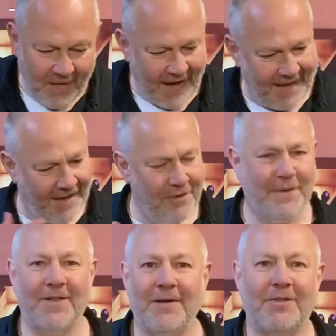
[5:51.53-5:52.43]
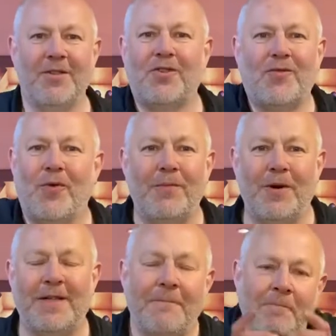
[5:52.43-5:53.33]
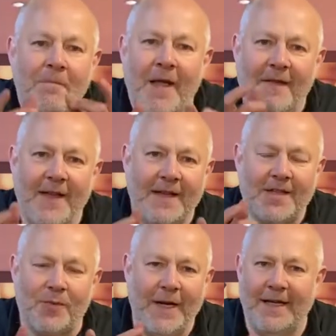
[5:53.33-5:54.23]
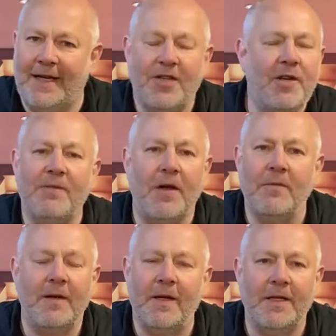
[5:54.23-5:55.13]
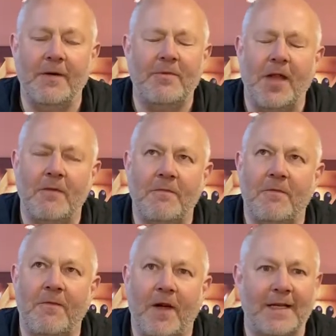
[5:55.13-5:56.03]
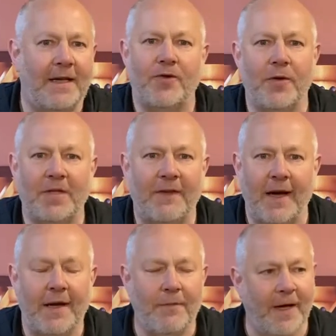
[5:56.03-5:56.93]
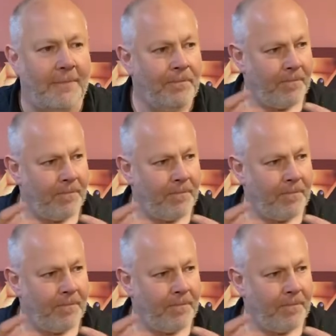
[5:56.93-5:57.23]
And it opens up to strawberries, and that sweetness, you don't find it intrusive in any way.